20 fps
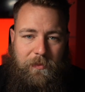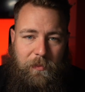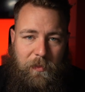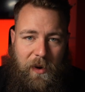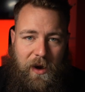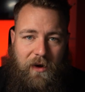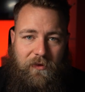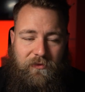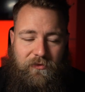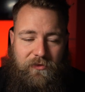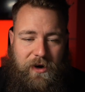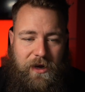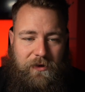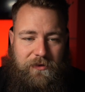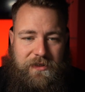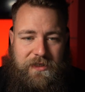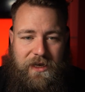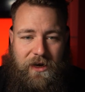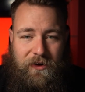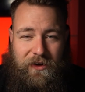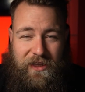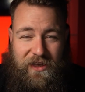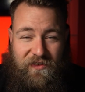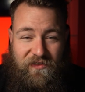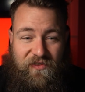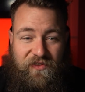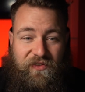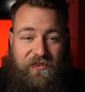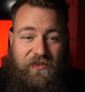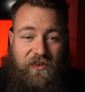but round town
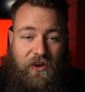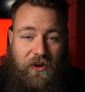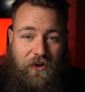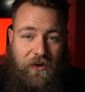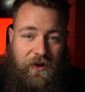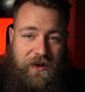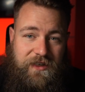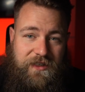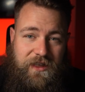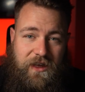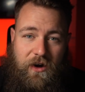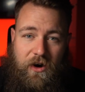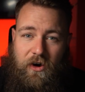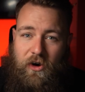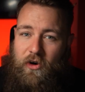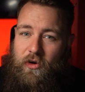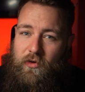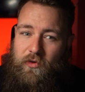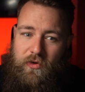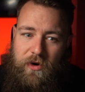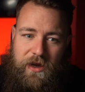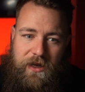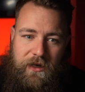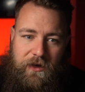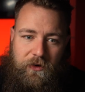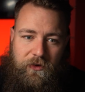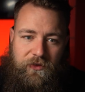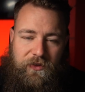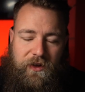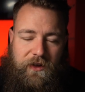it flies. They are great
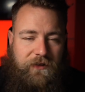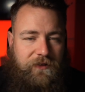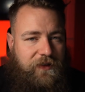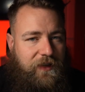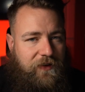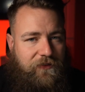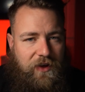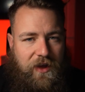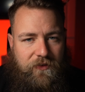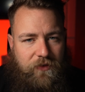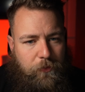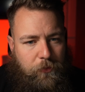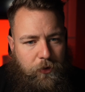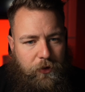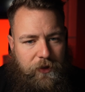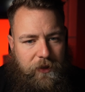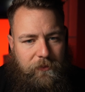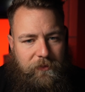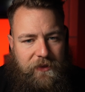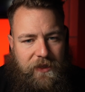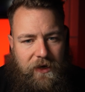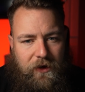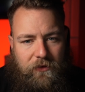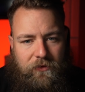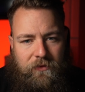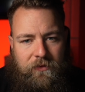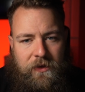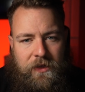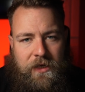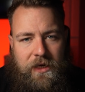little things. Never ever put them
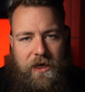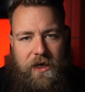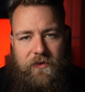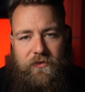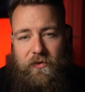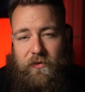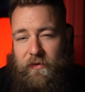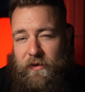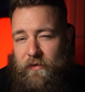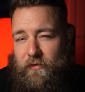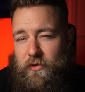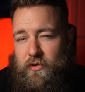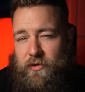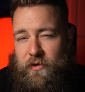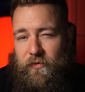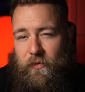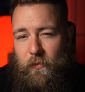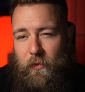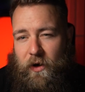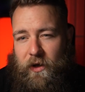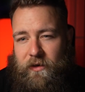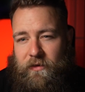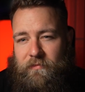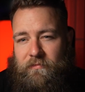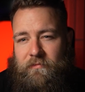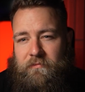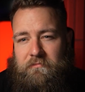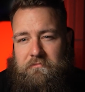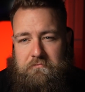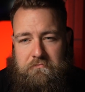down. If you've never driven one,
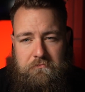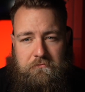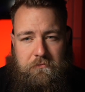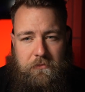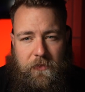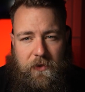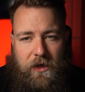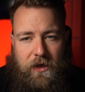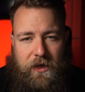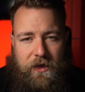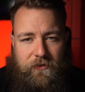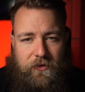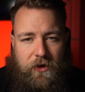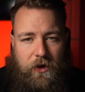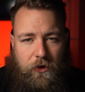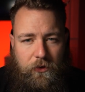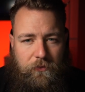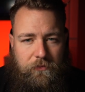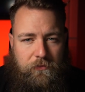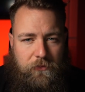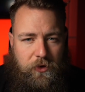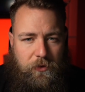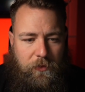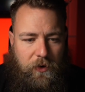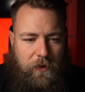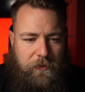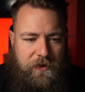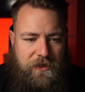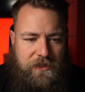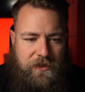go and have a go. You
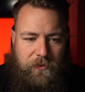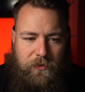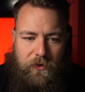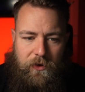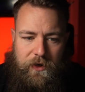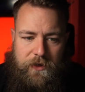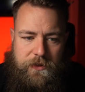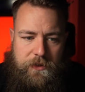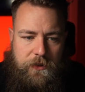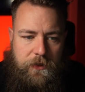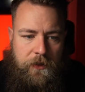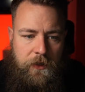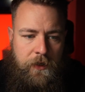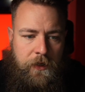might be surprised.